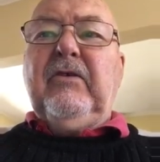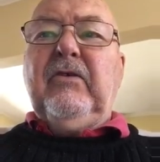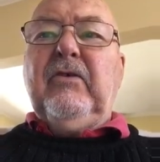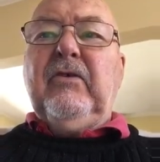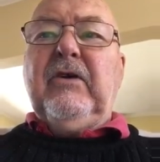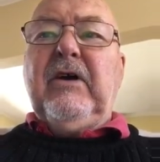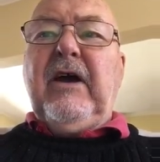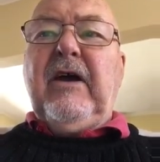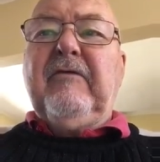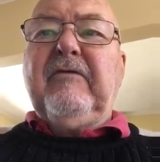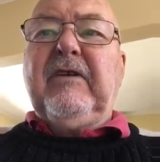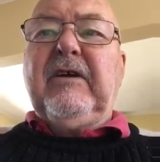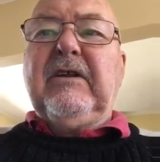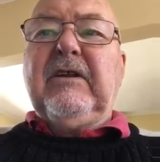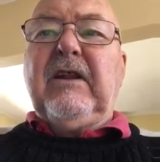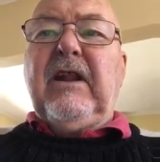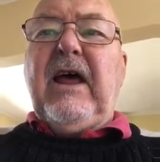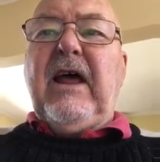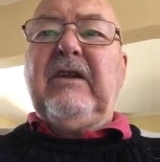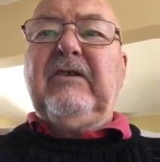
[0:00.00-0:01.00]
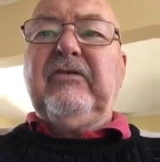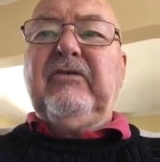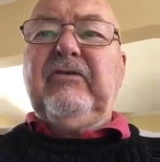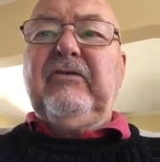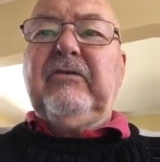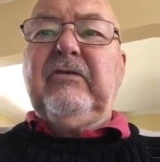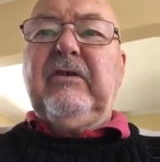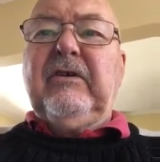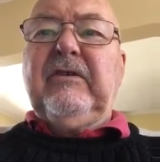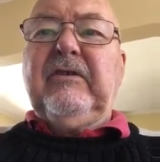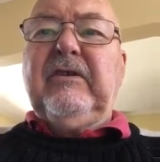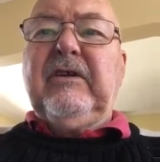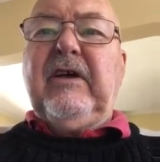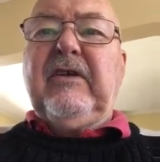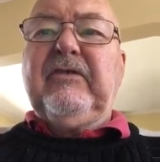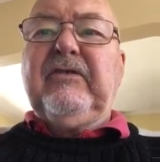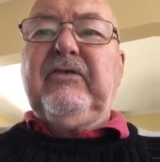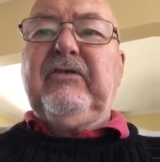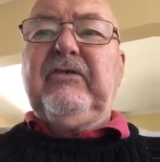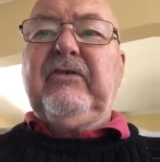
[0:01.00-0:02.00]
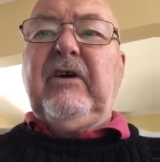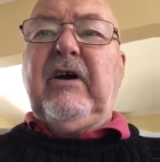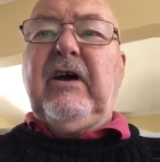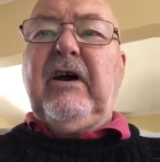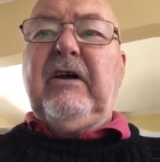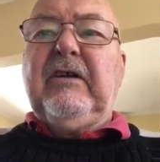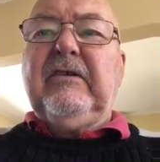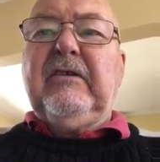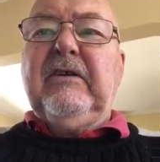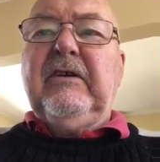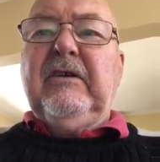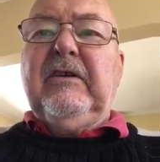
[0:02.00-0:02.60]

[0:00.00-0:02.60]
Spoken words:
you're having lunch and the other side